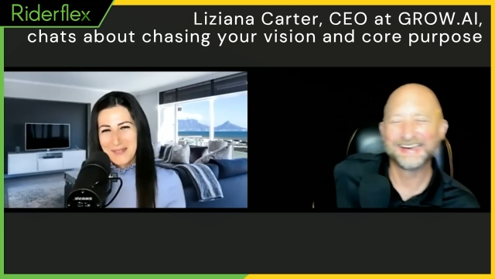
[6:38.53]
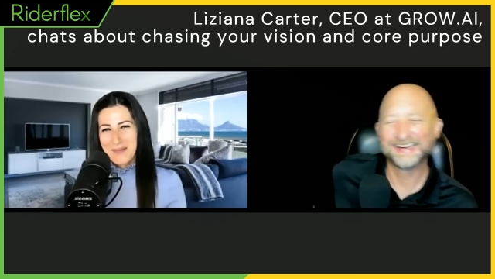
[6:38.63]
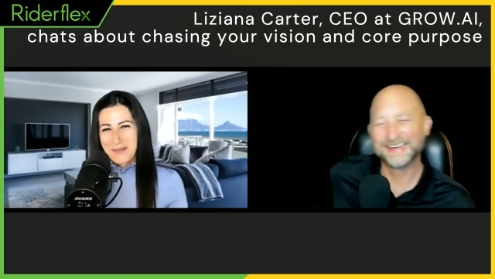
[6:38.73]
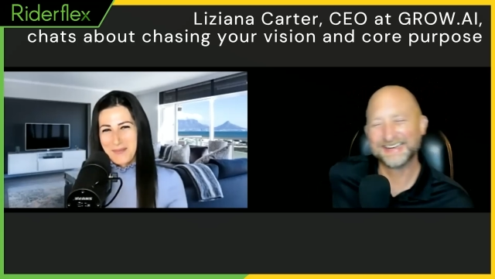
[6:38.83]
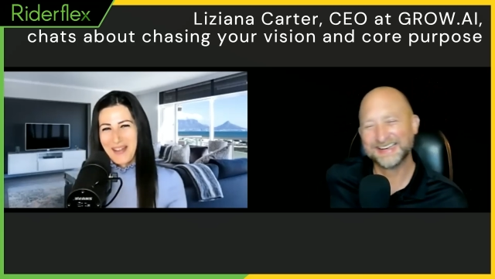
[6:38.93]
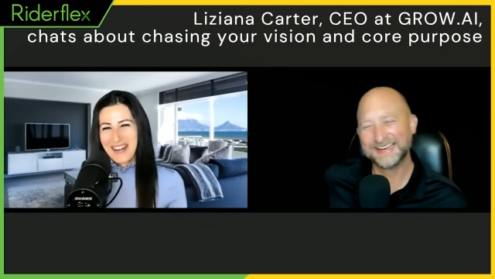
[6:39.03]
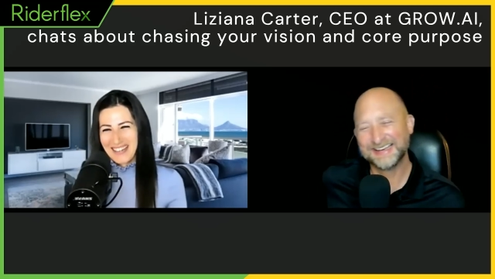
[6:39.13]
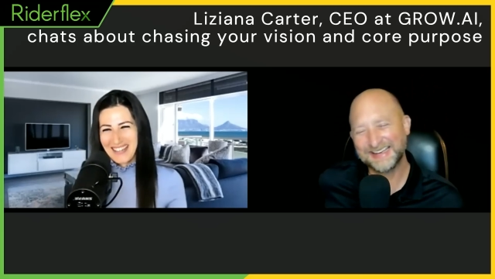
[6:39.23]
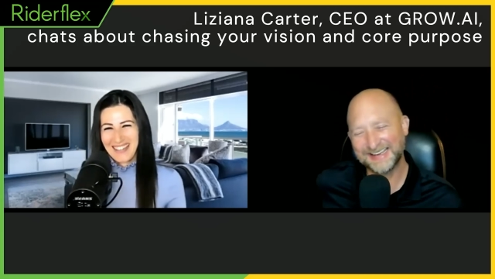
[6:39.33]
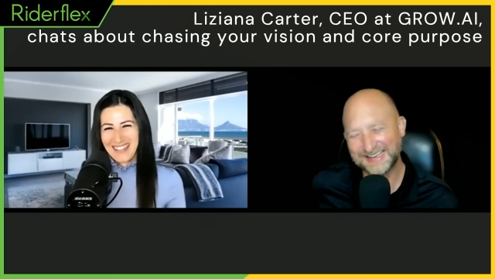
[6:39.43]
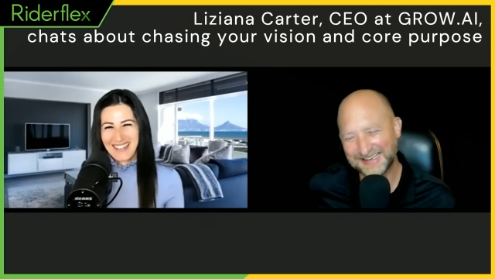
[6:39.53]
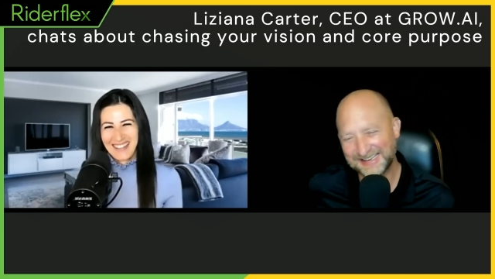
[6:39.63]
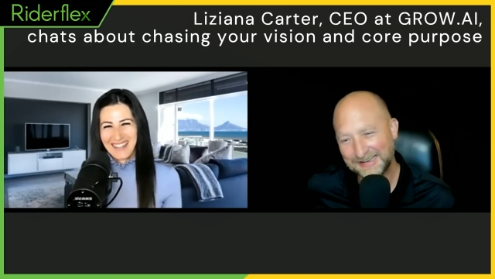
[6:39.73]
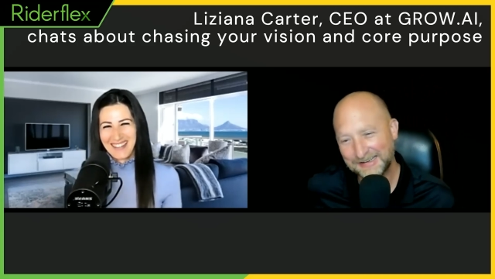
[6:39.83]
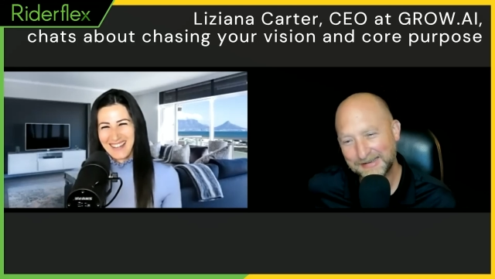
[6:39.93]
Speaker 1: prepared
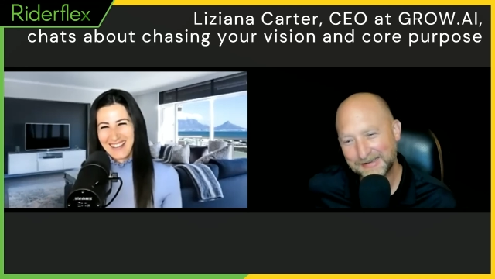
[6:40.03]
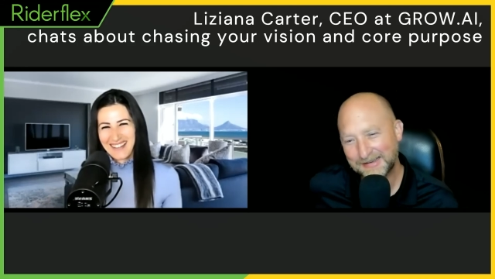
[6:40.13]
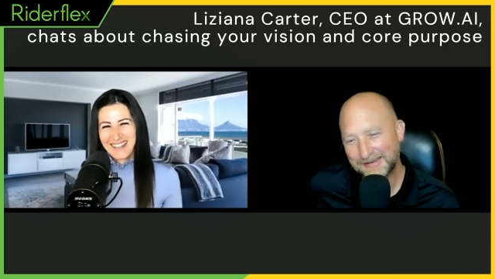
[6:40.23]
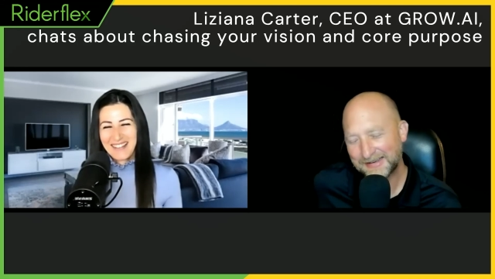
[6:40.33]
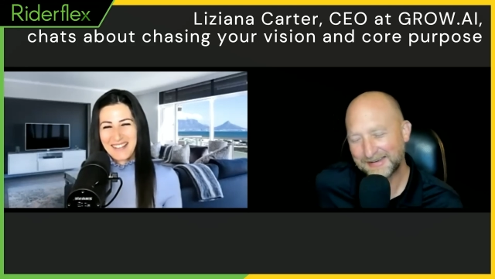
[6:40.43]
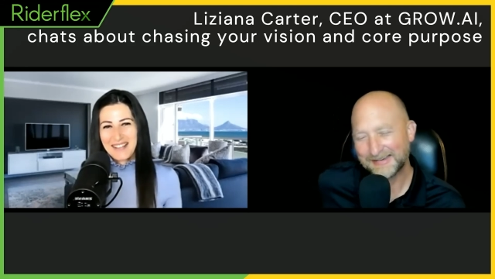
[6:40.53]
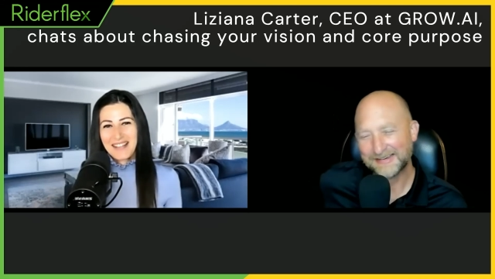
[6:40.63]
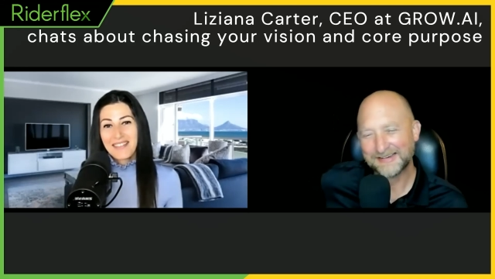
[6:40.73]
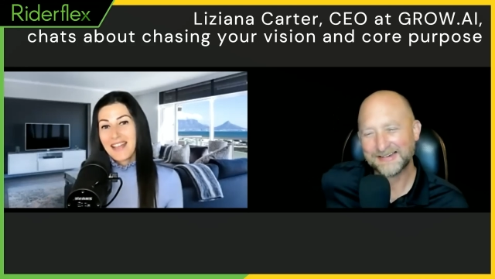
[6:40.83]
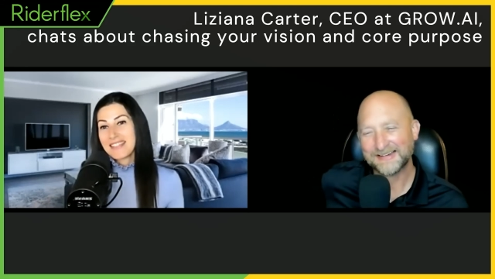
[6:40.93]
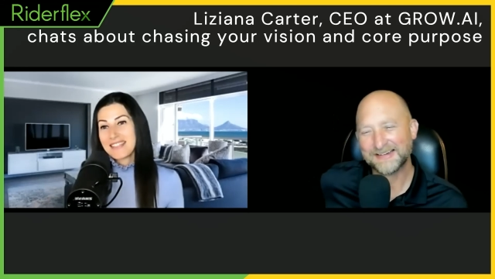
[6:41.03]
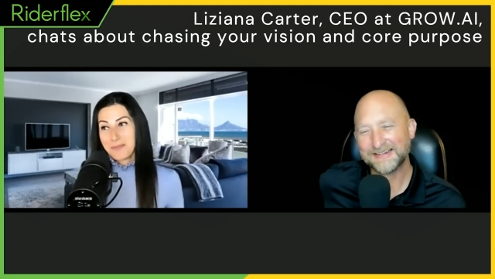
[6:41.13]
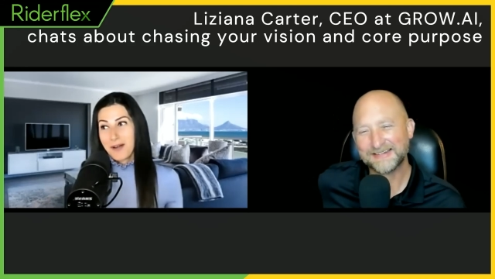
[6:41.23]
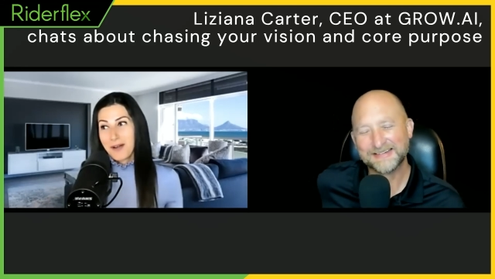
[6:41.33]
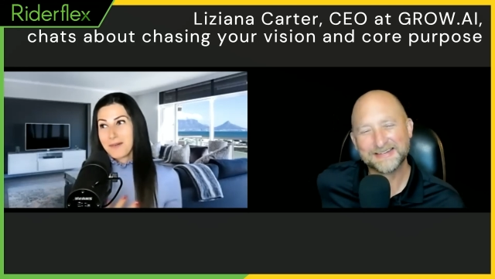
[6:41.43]
that's uh,
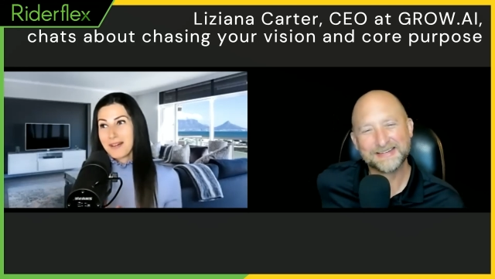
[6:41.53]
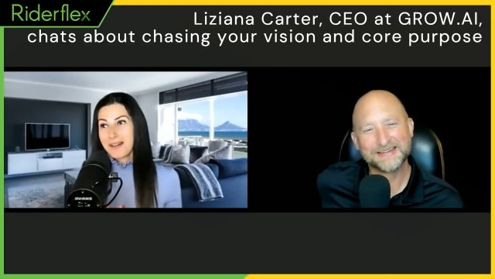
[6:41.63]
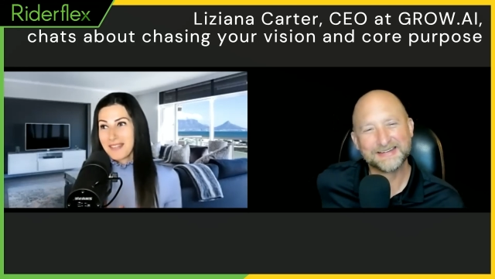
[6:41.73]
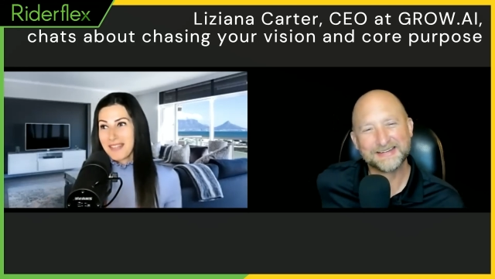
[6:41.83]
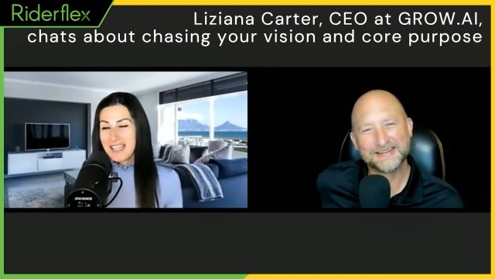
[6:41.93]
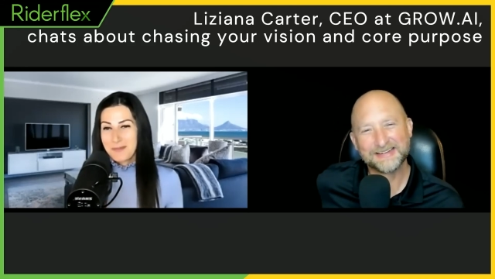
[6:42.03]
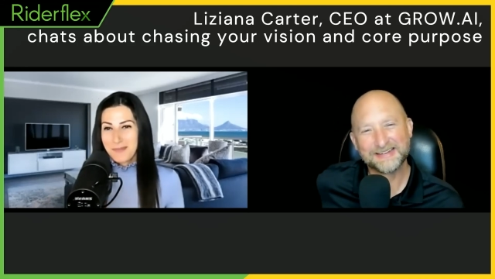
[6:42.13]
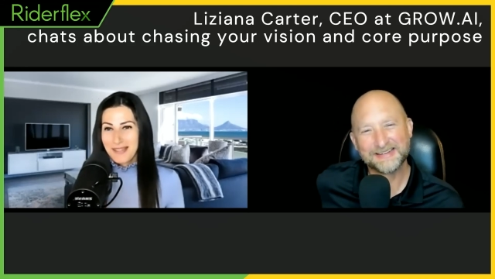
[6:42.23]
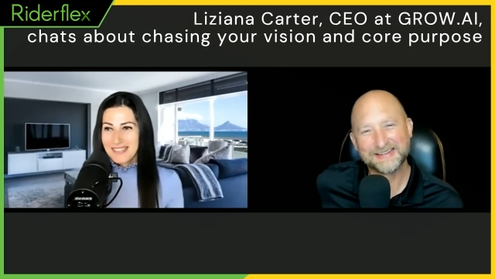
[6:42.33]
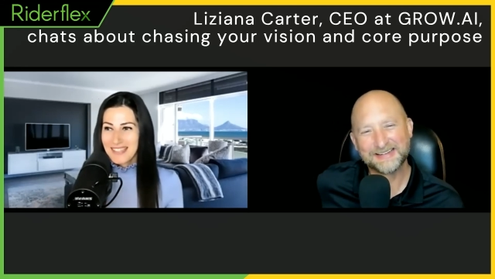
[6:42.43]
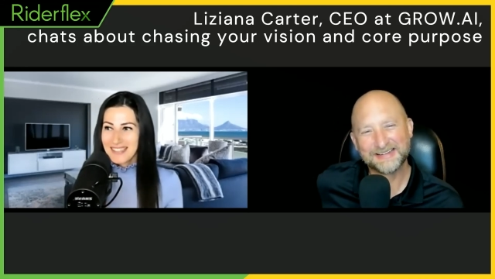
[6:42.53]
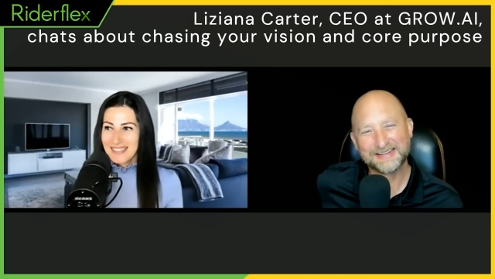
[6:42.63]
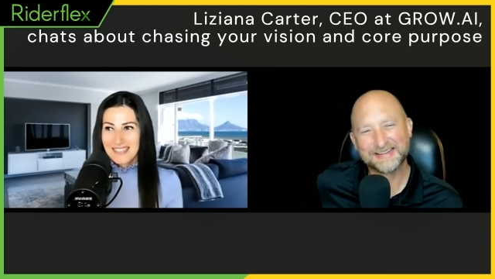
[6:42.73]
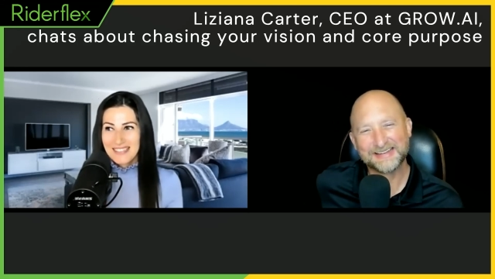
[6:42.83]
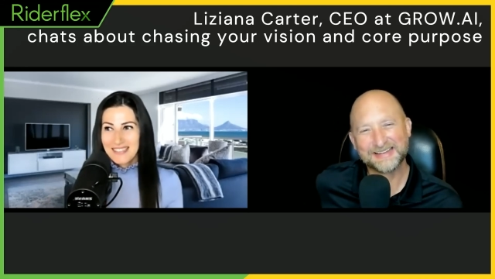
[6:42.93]
probably one of the aspects that
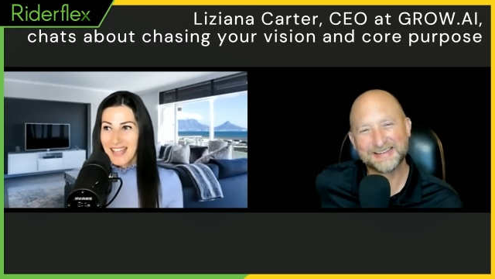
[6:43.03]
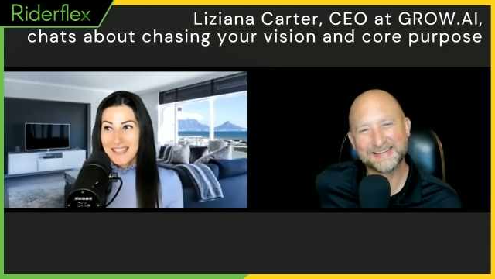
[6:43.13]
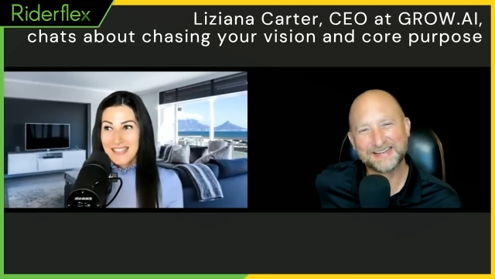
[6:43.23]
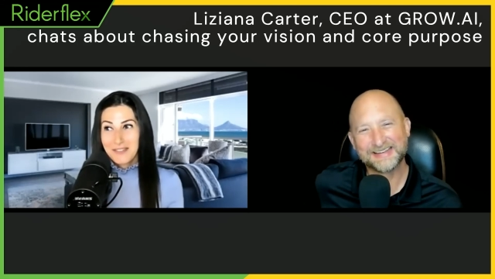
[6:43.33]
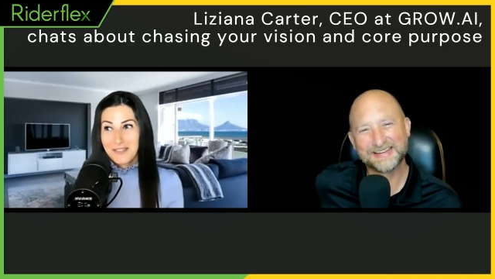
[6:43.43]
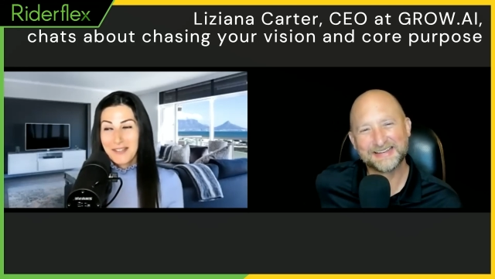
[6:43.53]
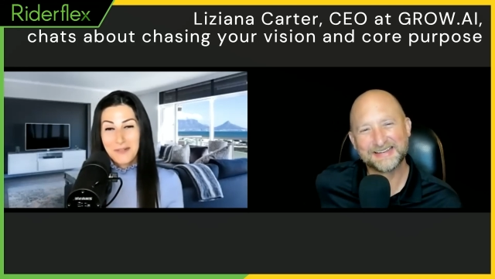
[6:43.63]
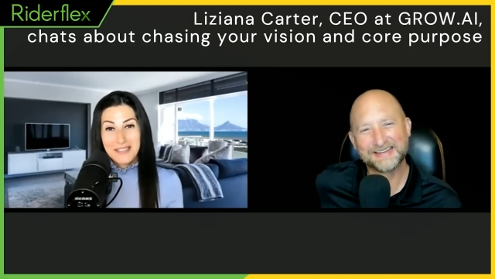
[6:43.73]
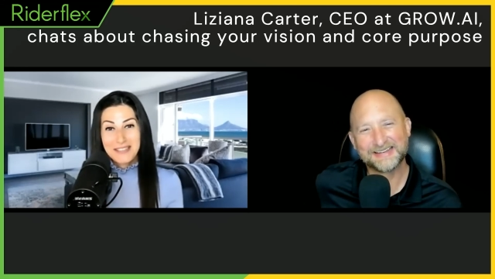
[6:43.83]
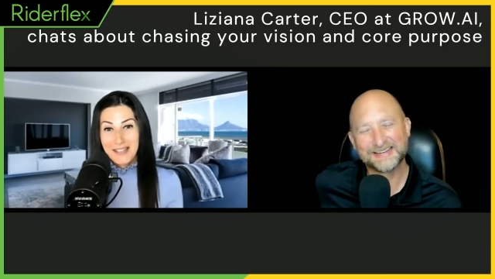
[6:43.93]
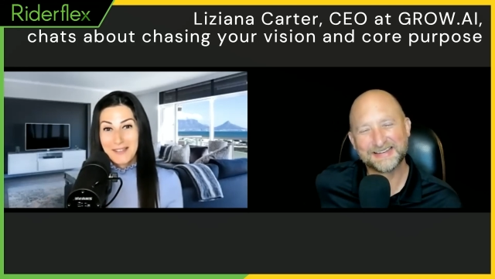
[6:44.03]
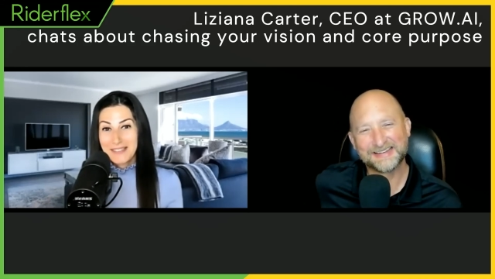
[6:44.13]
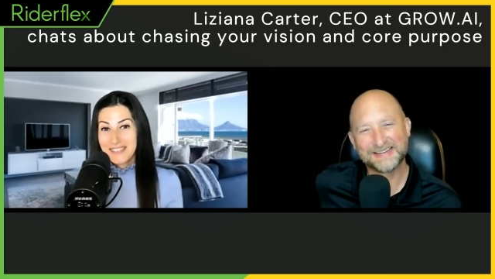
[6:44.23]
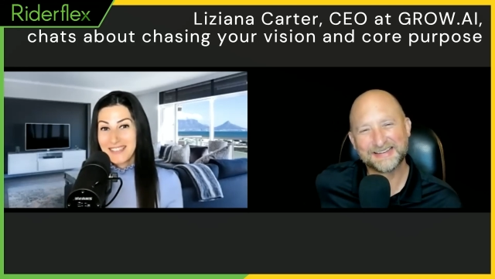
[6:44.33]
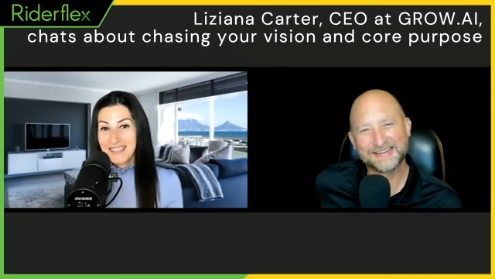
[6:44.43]
doesn't hasn't really worked out.
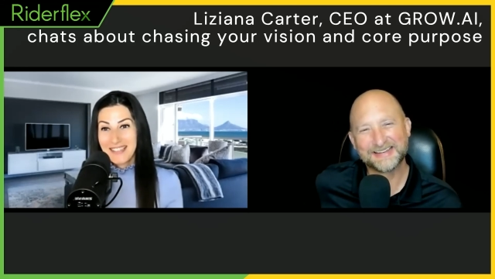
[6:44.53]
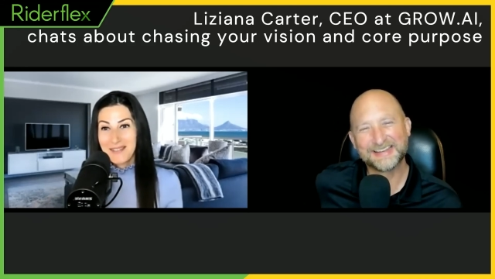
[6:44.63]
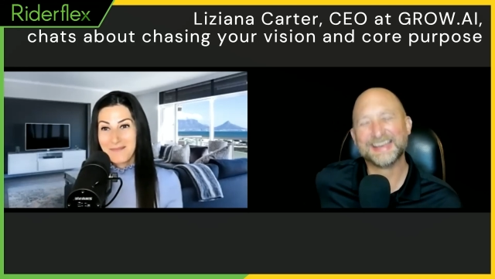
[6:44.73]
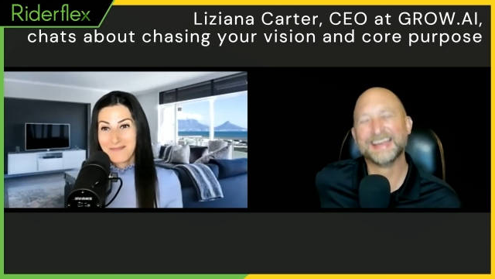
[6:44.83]
Um,